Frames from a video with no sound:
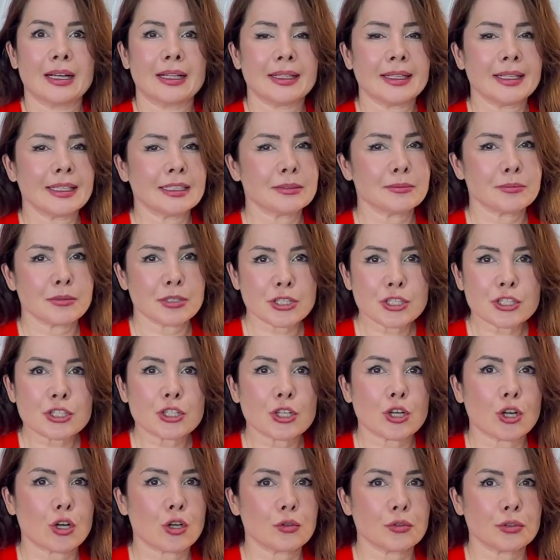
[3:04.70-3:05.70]
Let me
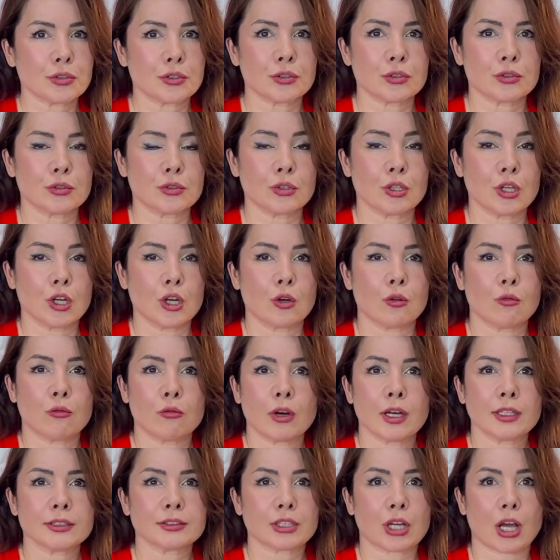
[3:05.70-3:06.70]
show you
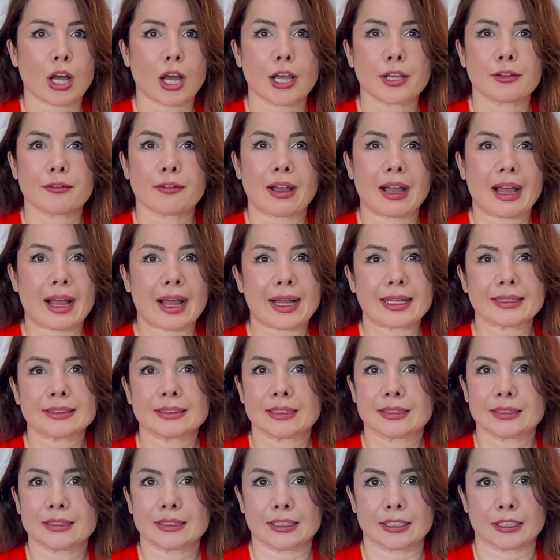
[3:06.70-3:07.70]
what I've
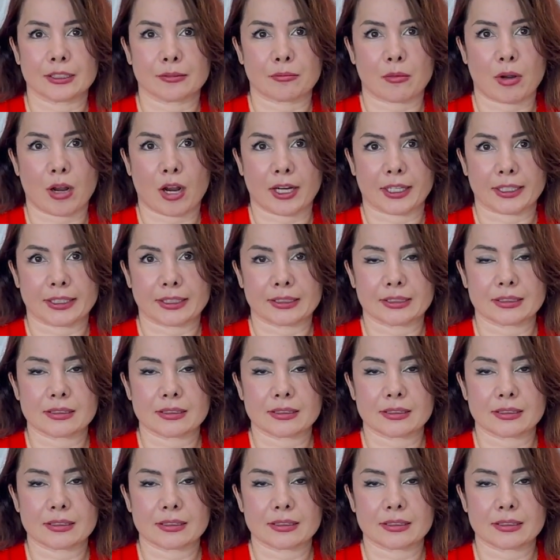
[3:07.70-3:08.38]
added in mine.